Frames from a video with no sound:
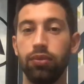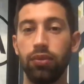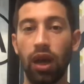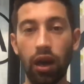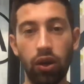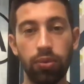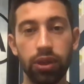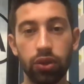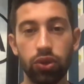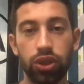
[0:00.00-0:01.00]
I
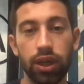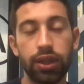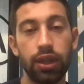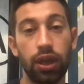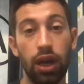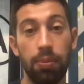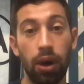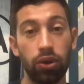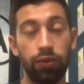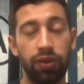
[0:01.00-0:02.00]
recommend you to check the
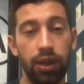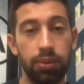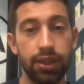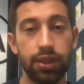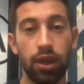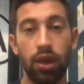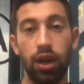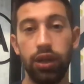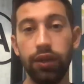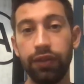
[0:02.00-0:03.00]
amount of limits,
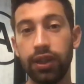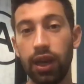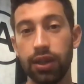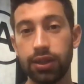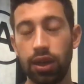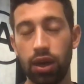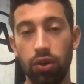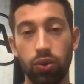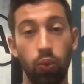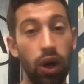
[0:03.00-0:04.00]
and if it has
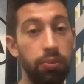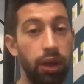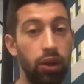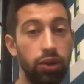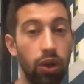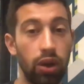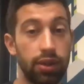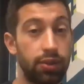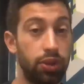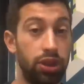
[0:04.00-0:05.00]
around $1
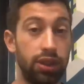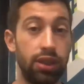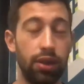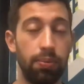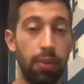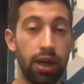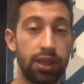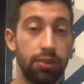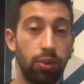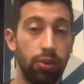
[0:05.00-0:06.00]
million, which is the
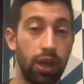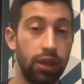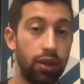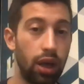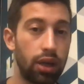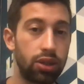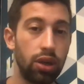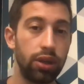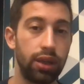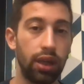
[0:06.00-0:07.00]
maximum and
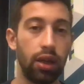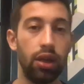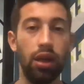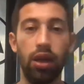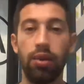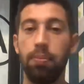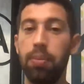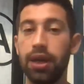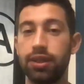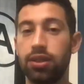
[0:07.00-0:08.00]
actually the
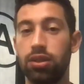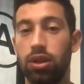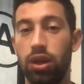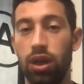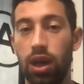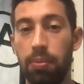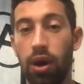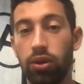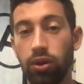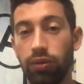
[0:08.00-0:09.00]
best
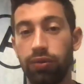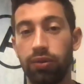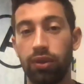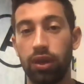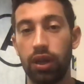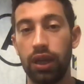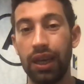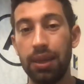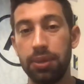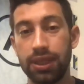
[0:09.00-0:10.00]
amount of
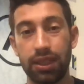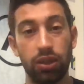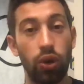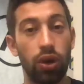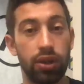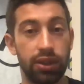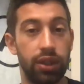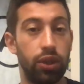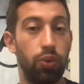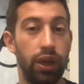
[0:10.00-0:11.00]
limits in dollars
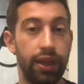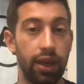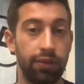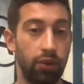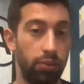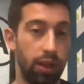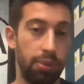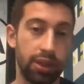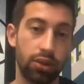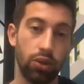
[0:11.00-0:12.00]
that you will get from
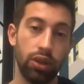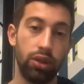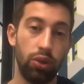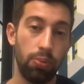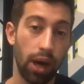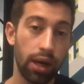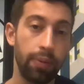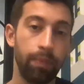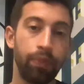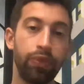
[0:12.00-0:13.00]
eBay store that you buy,
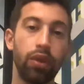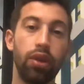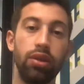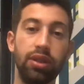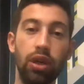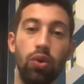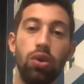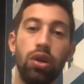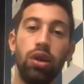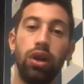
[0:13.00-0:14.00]

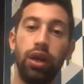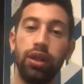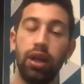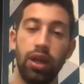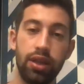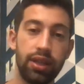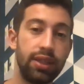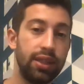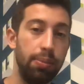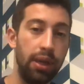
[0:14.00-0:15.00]
so this
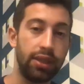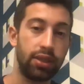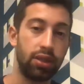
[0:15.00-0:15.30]
is the best